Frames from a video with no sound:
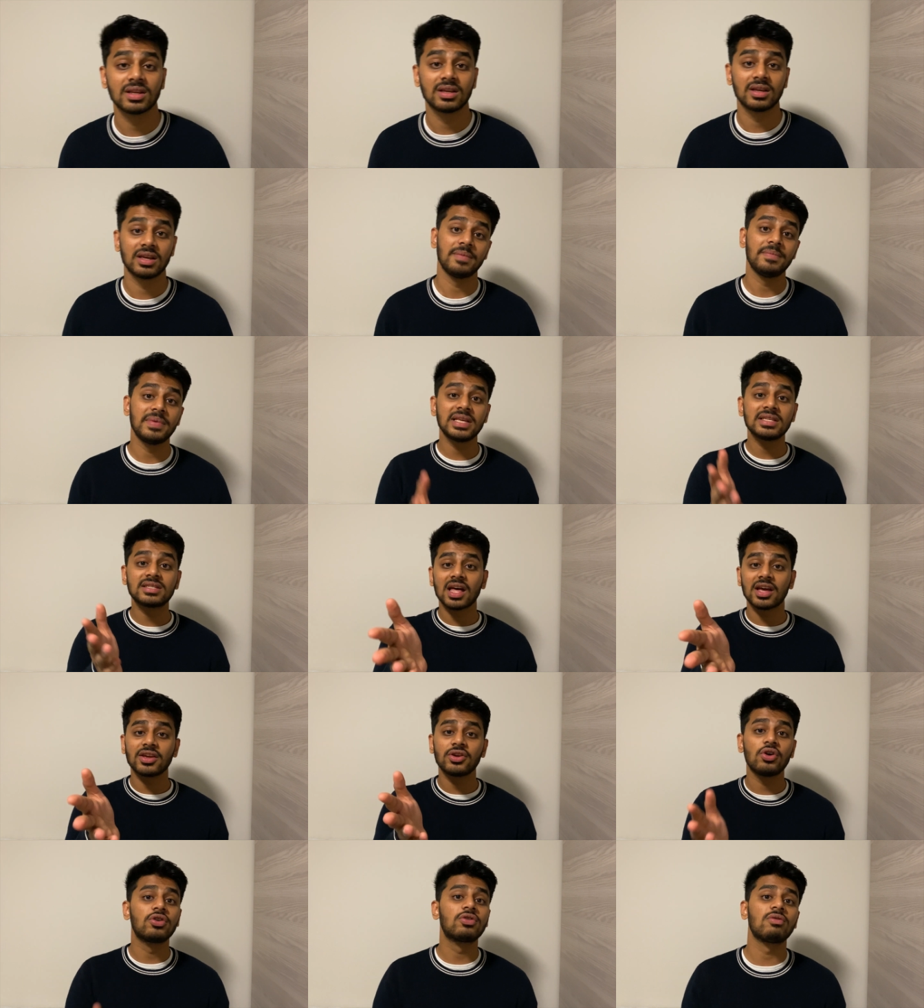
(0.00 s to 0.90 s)
It means that
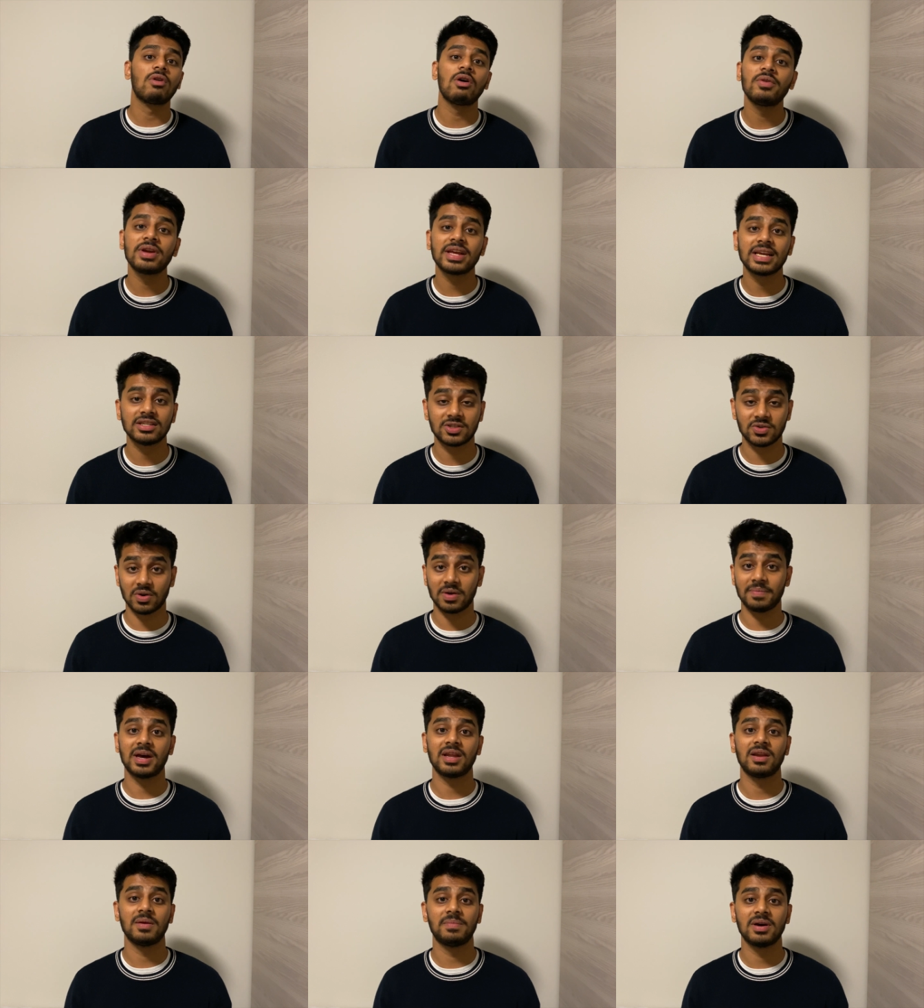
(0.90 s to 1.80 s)
you're growing into a
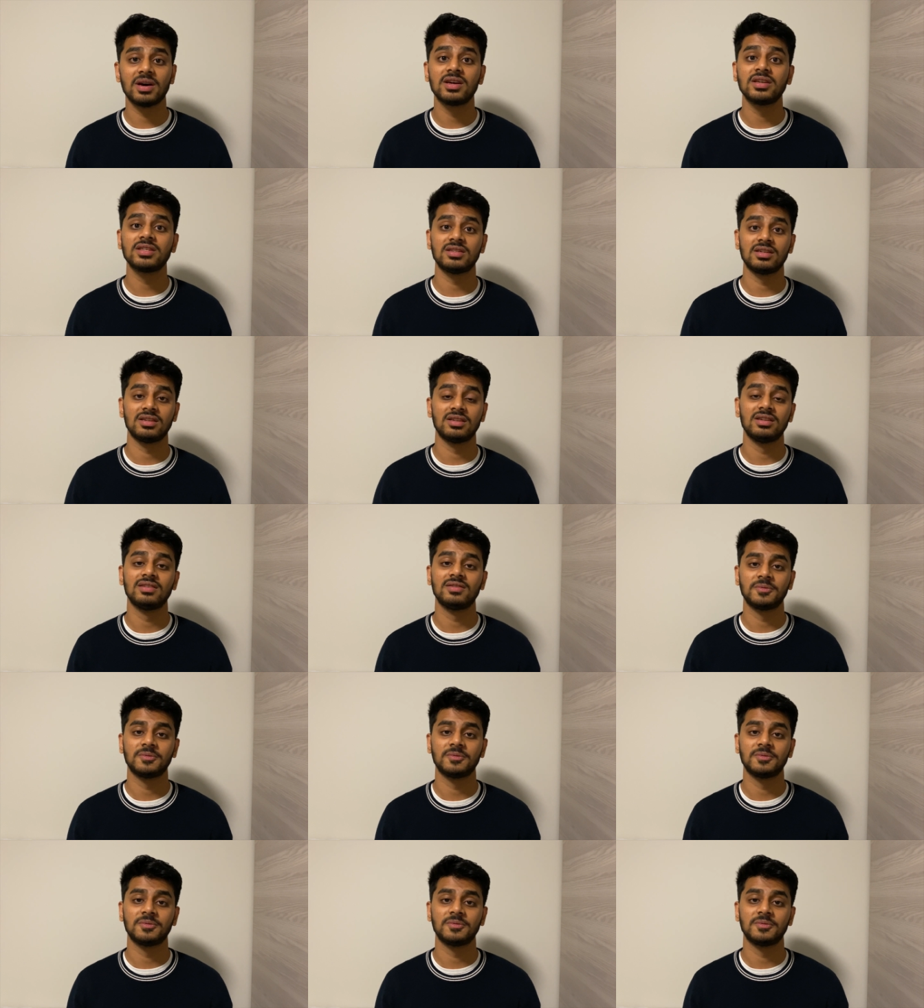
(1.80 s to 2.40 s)
better person.